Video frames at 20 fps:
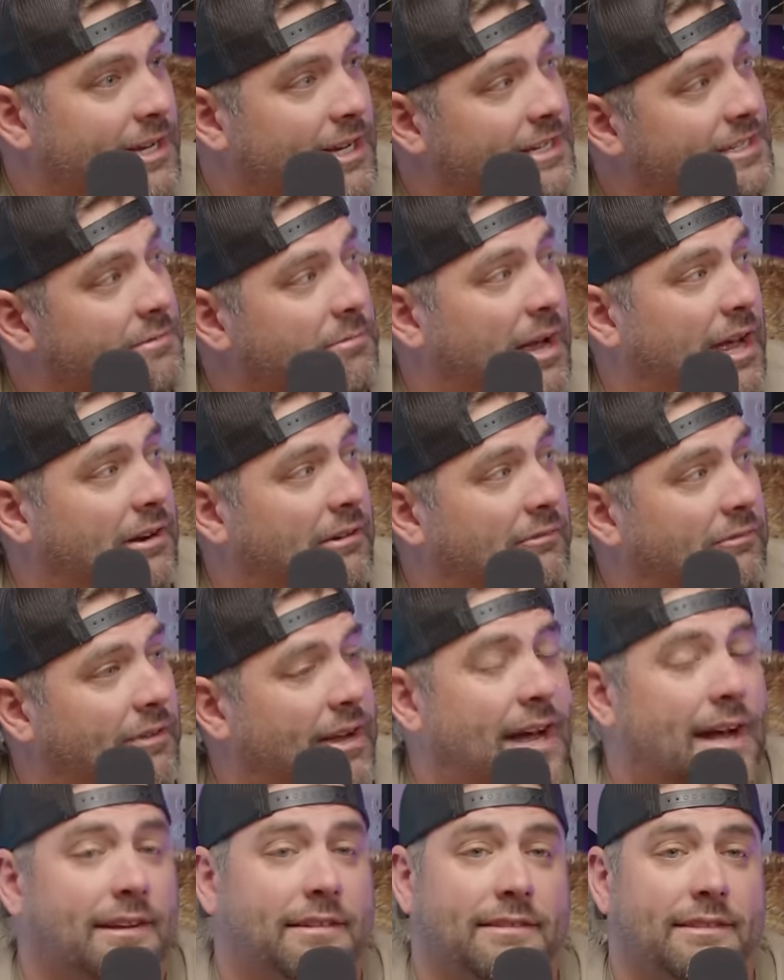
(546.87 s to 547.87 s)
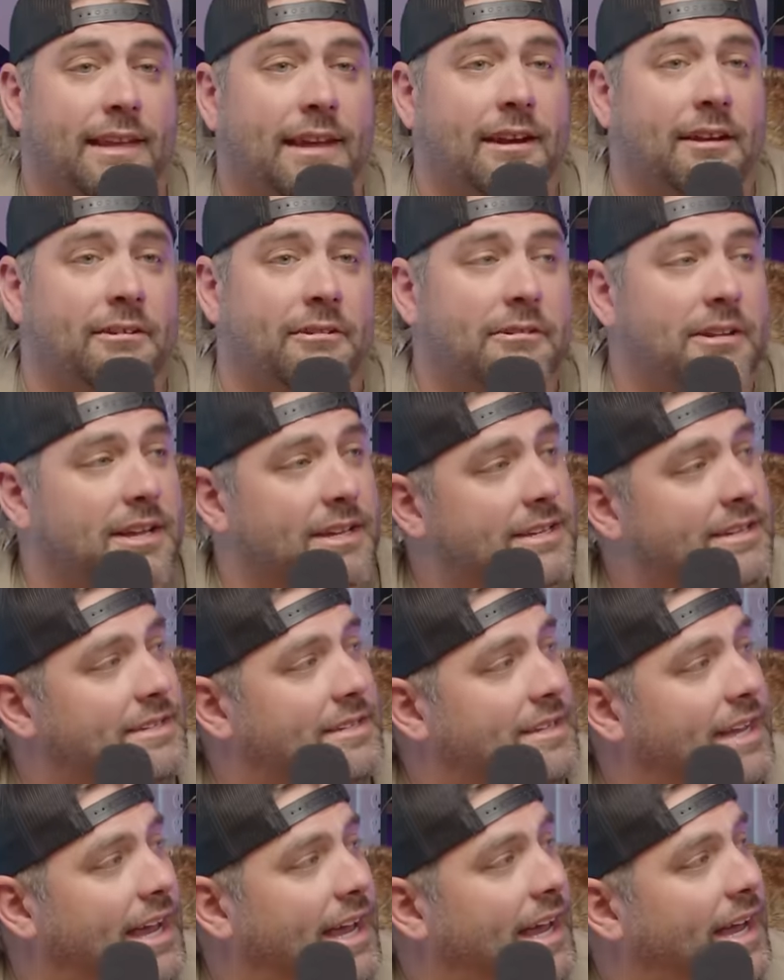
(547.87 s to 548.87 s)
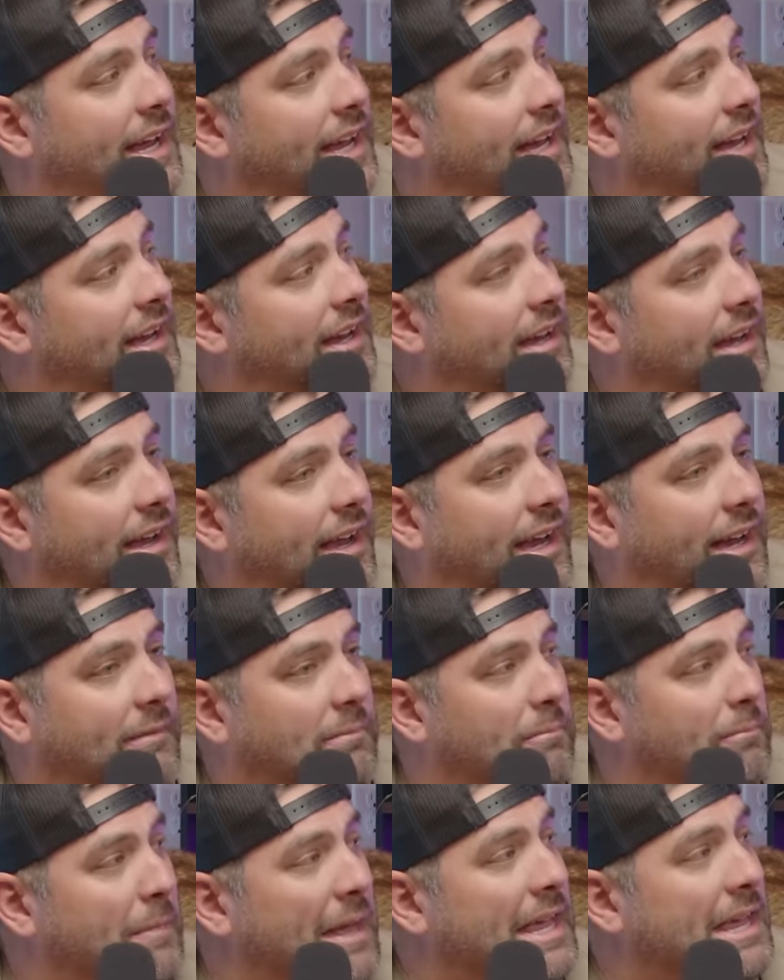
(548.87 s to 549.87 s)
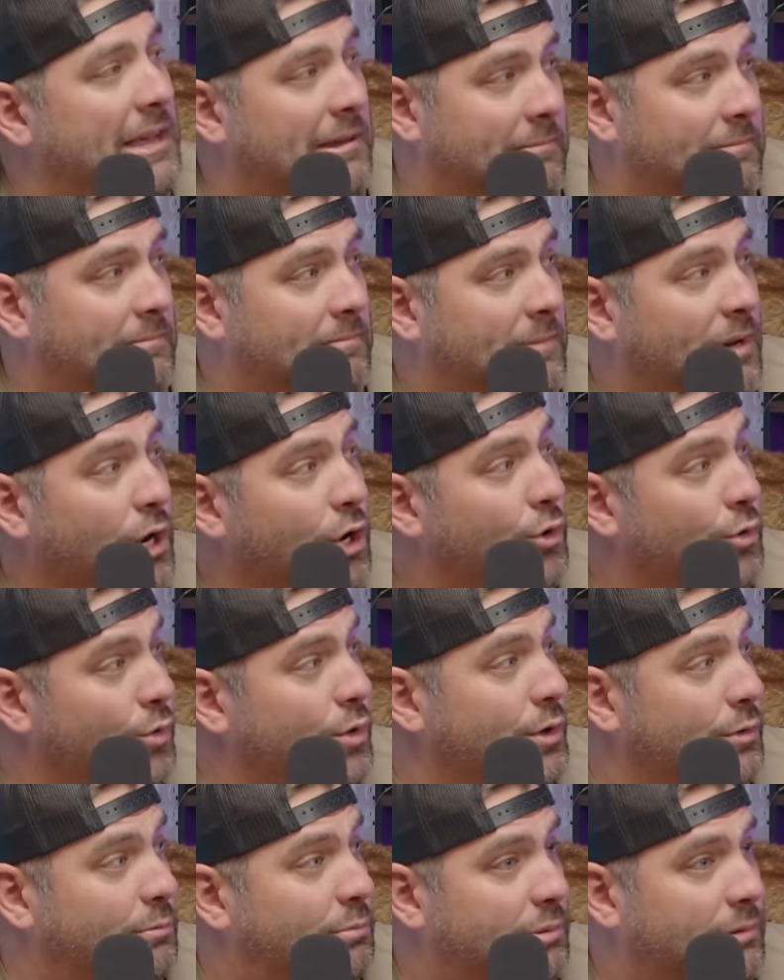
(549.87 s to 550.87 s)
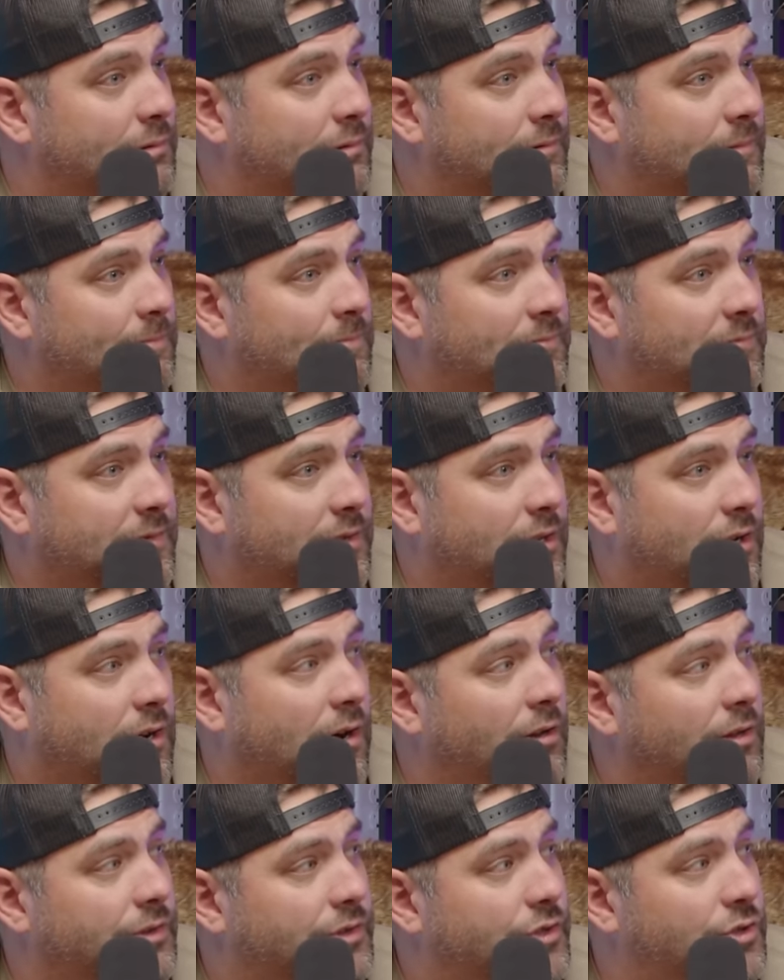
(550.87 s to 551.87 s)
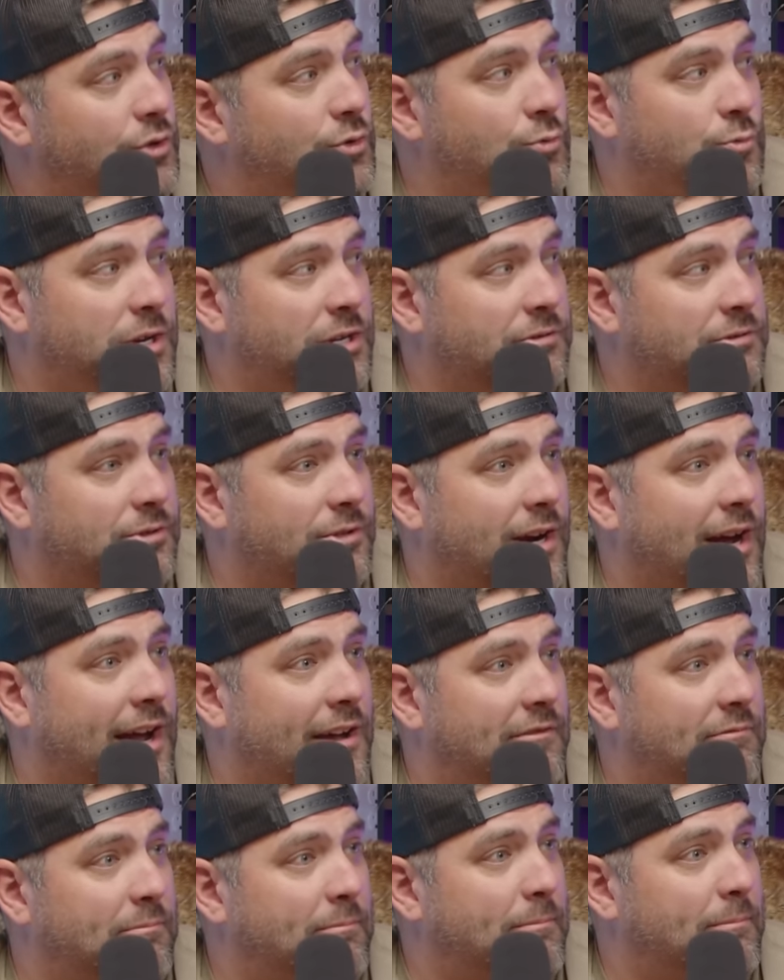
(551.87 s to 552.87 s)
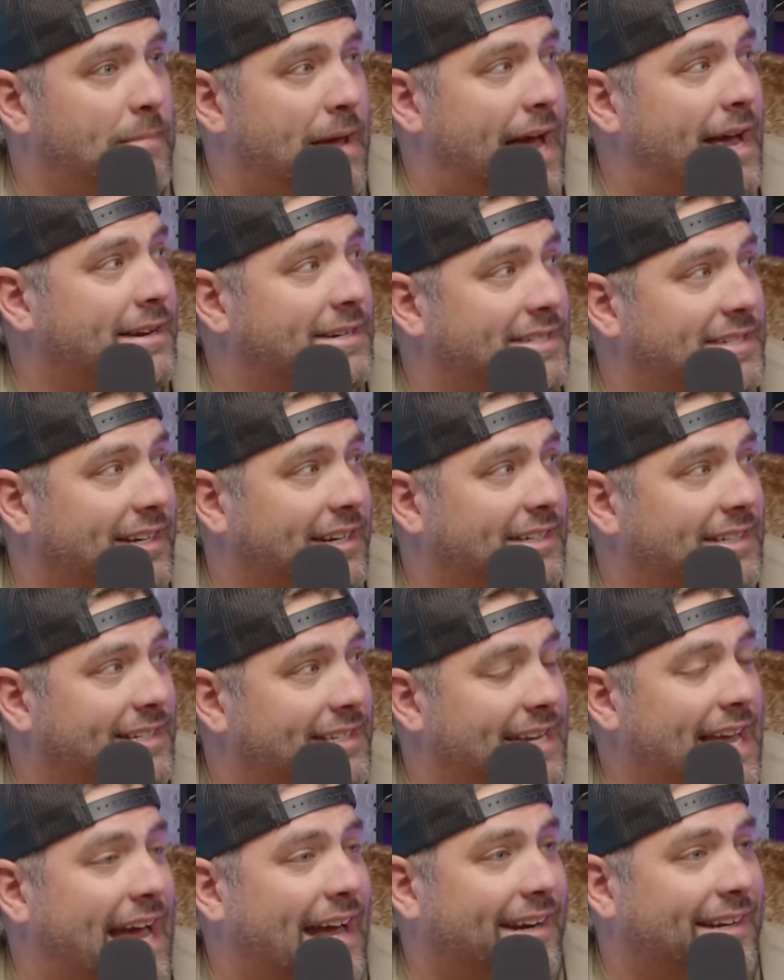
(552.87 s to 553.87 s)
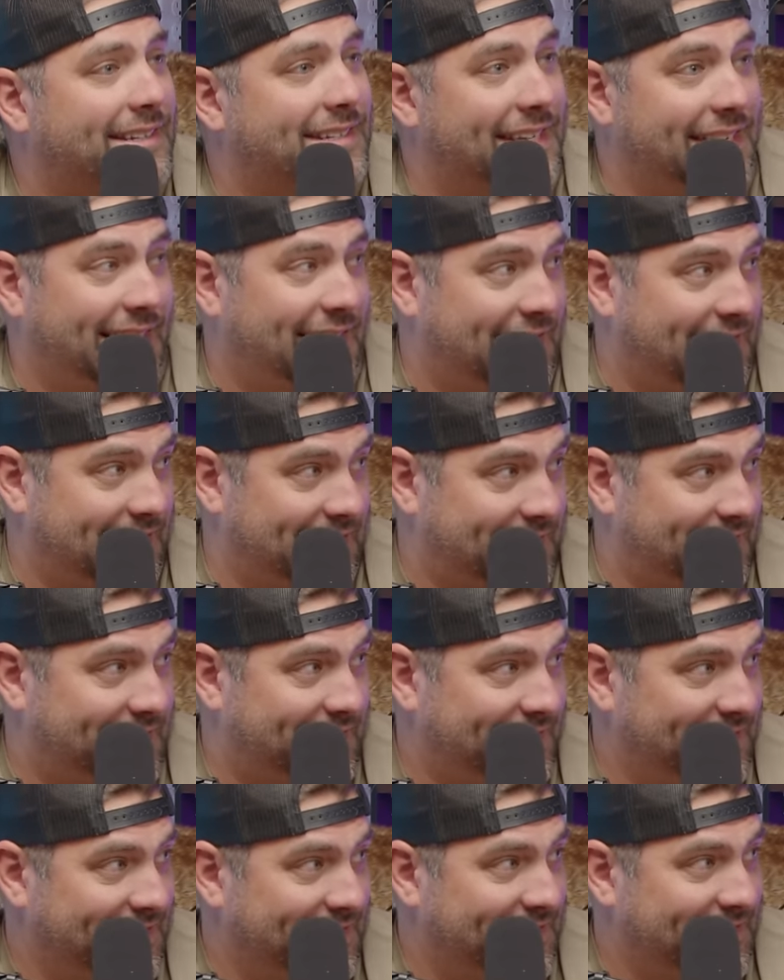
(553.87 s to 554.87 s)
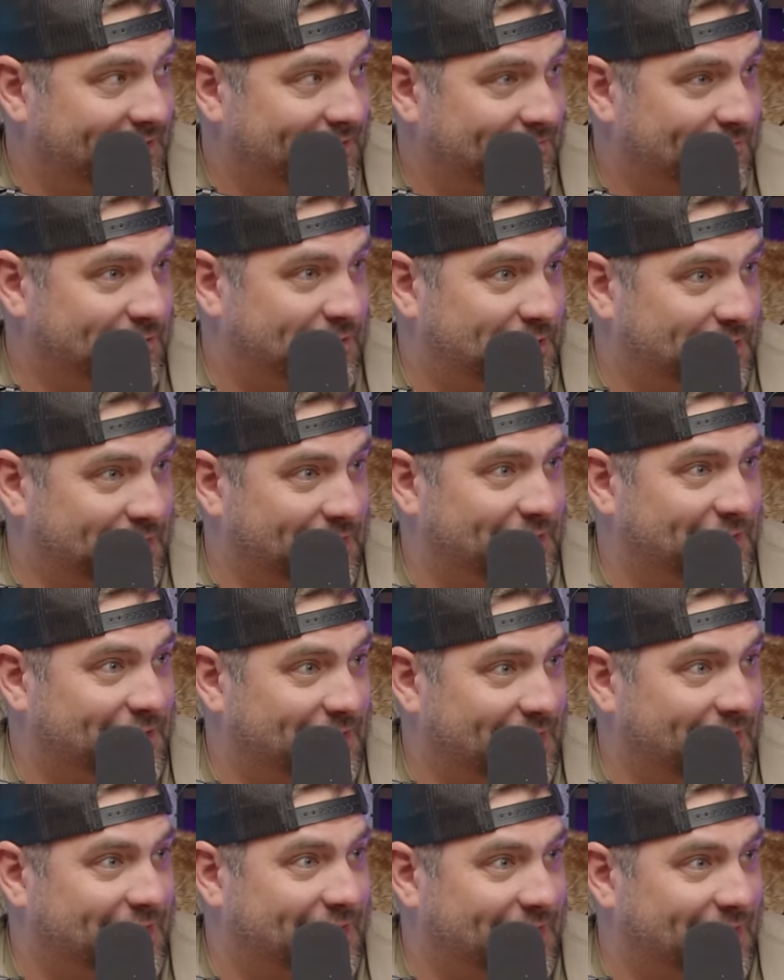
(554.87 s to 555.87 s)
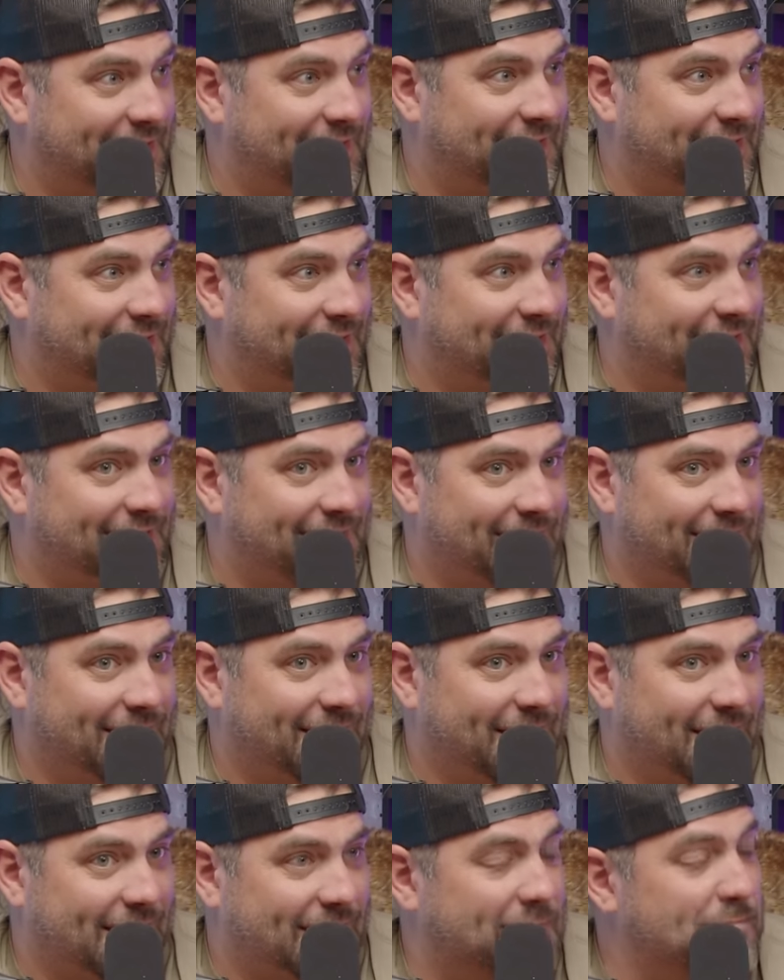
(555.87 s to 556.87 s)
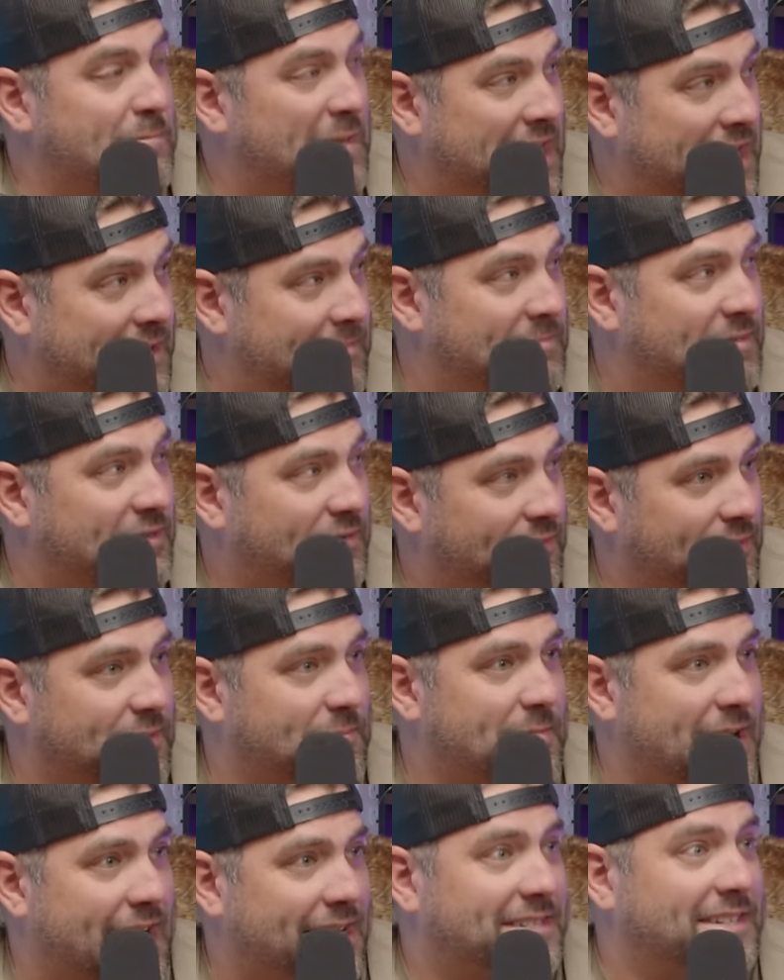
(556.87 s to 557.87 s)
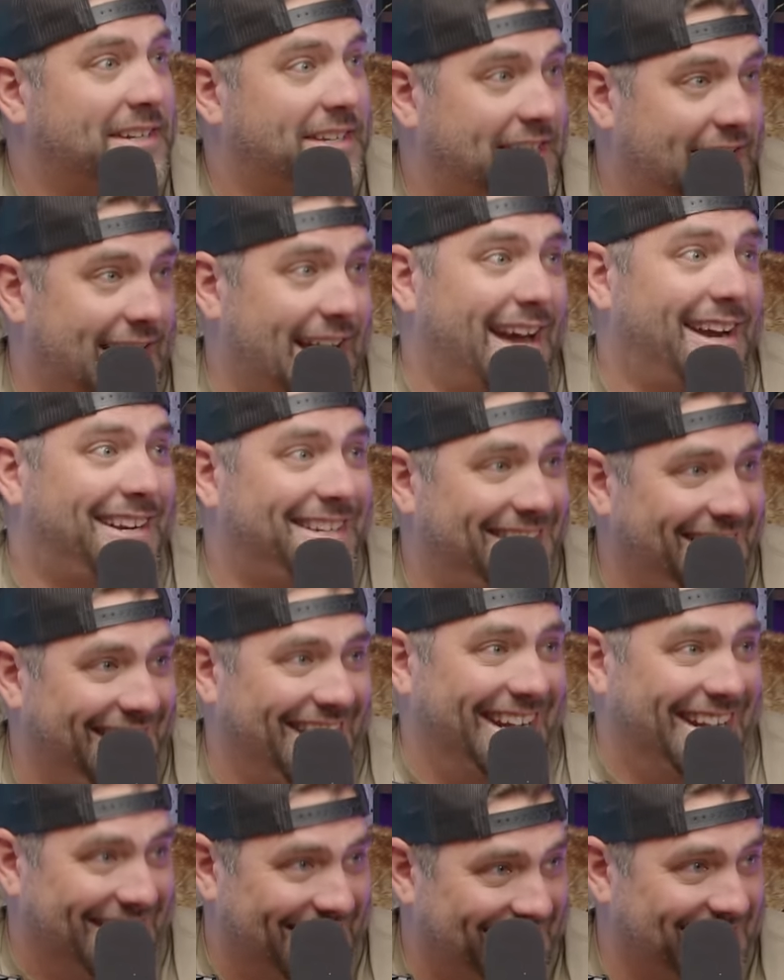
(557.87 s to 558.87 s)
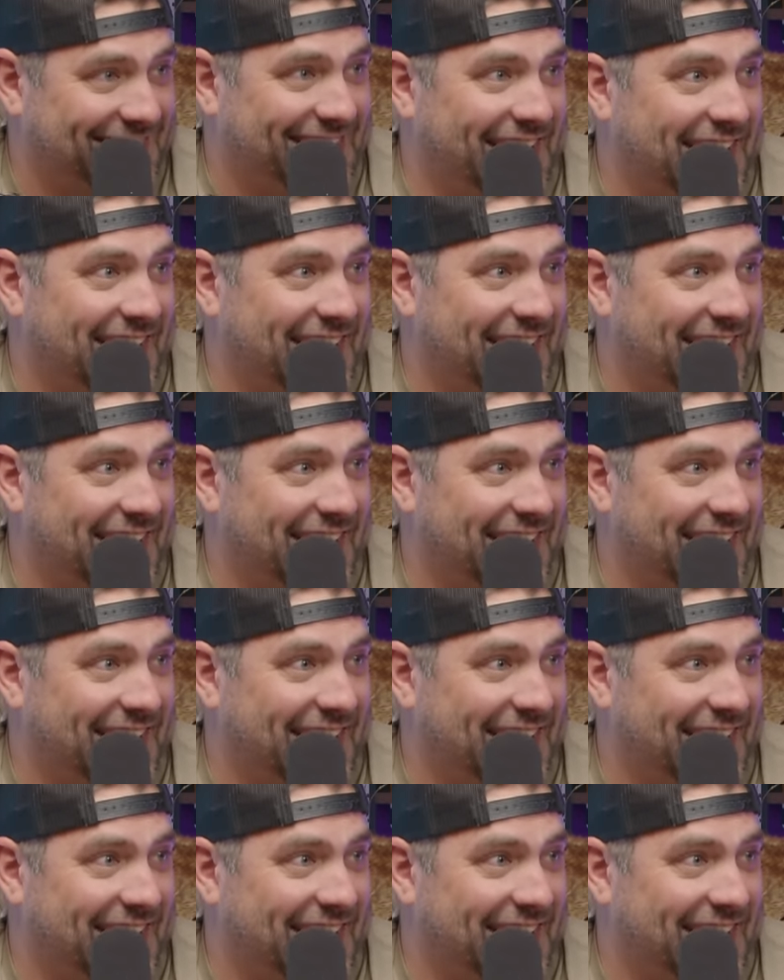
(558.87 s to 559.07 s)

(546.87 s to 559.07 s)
As a matter of fact, there is a meme group called Two Wheel Drive Maxi-Tac Teens, which is it's memes for the Maxi-Tac Teens.